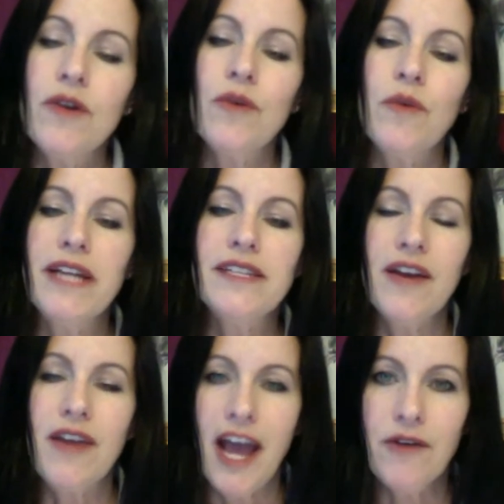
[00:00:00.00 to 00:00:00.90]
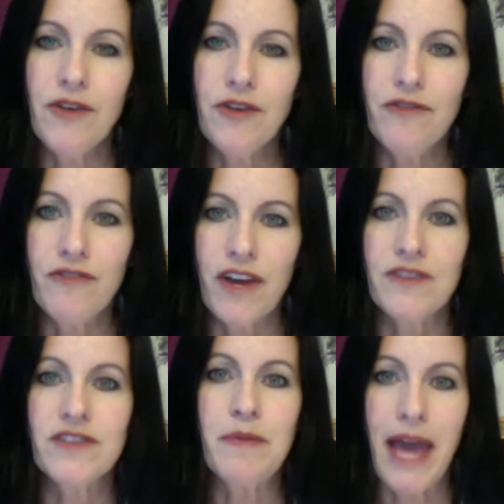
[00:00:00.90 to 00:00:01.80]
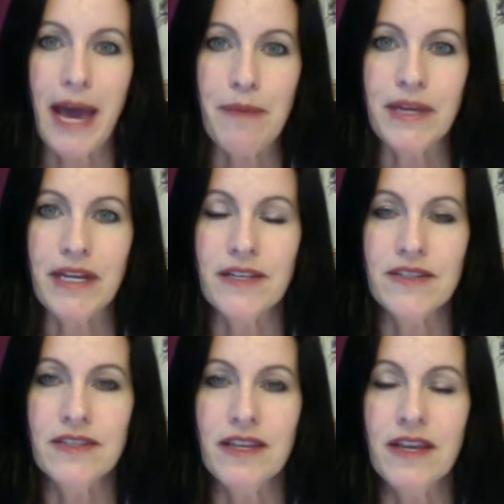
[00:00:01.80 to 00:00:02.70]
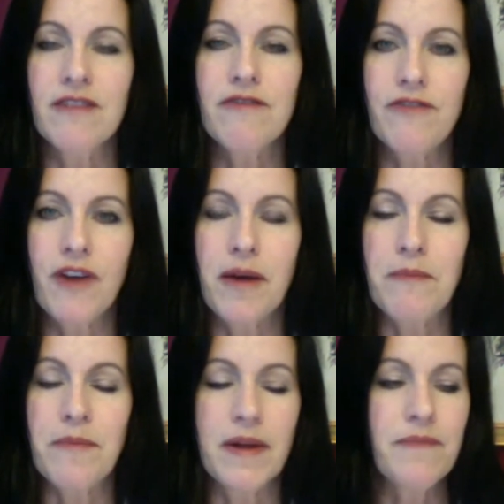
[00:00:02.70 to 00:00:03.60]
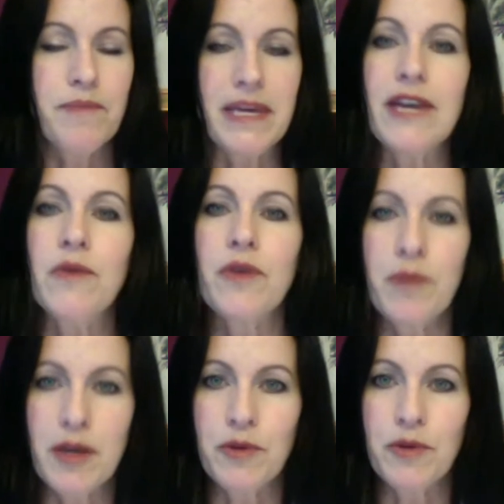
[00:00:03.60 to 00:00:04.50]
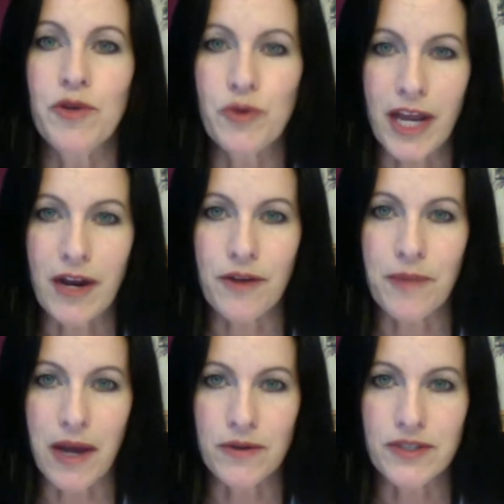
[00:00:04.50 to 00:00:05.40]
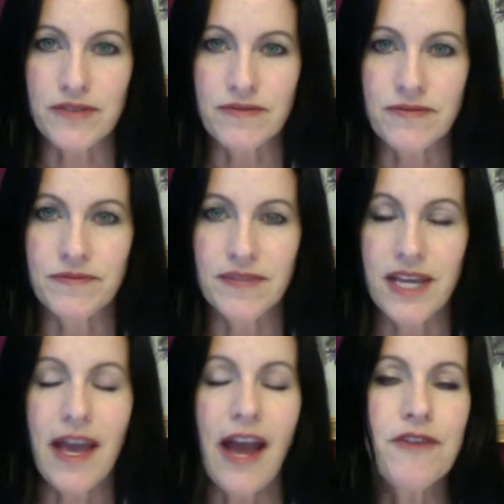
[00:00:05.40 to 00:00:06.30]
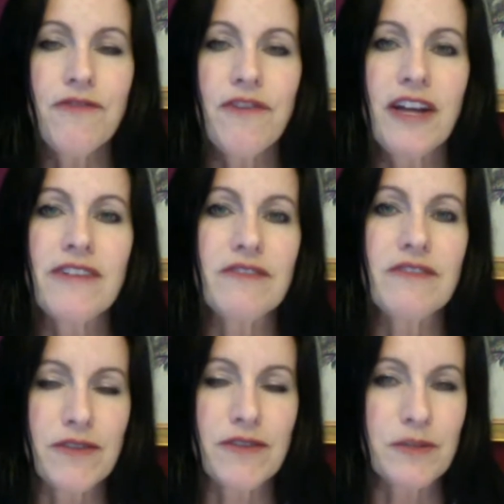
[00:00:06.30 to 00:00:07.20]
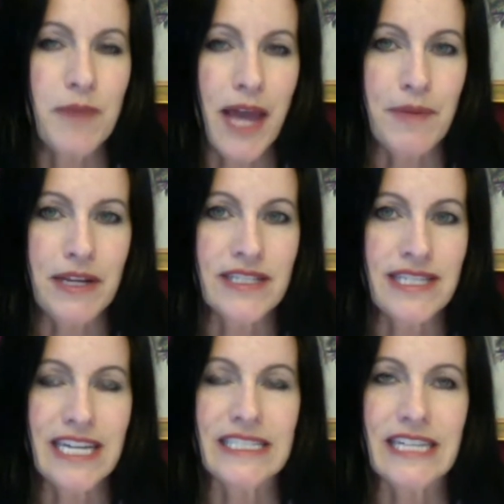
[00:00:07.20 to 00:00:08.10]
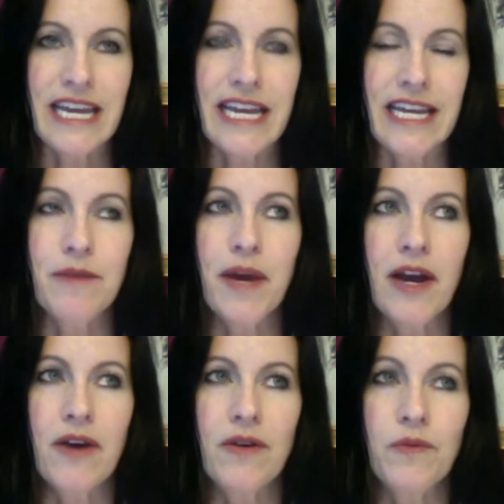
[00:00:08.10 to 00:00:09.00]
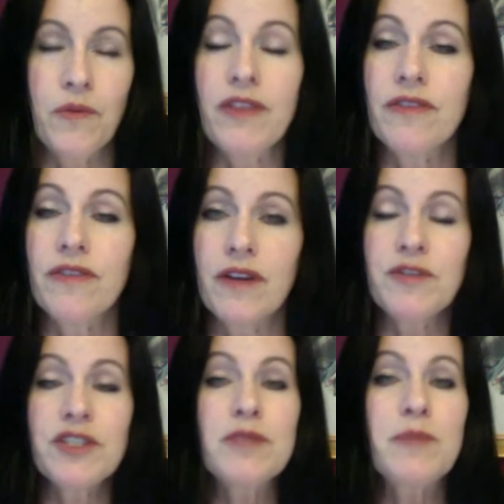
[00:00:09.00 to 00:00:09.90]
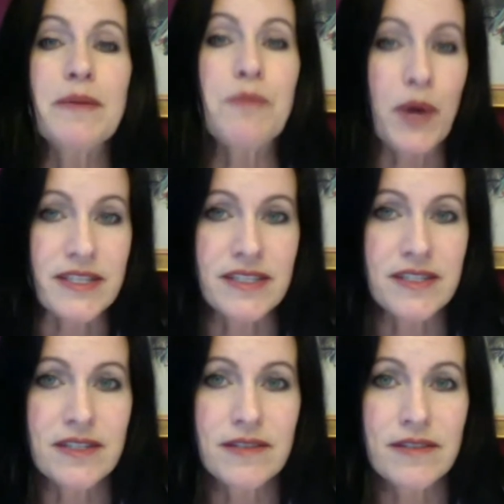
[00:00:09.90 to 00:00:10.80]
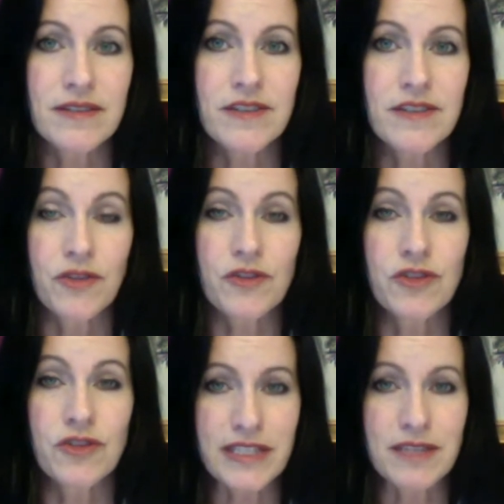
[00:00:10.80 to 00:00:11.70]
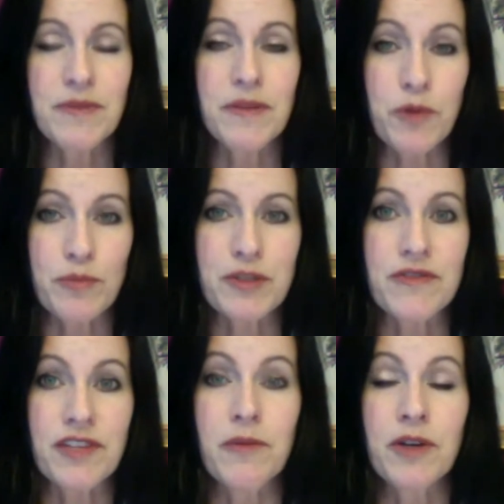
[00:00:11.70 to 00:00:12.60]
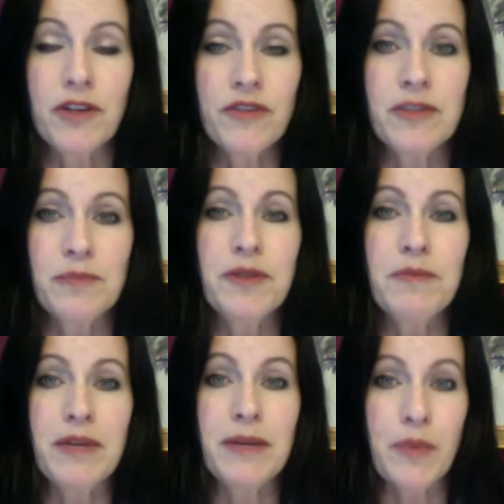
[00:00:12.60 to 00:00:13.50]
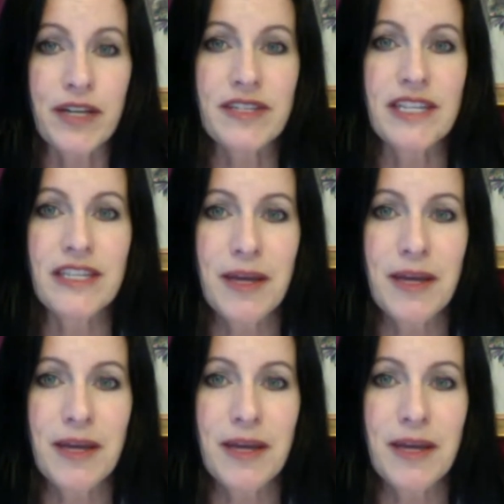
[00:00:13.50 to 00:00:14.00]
Write down how you found some happiness from being with people who you care about, how you found some happiness that day with just being present. So you're doing something purposefully where you're simply being present in that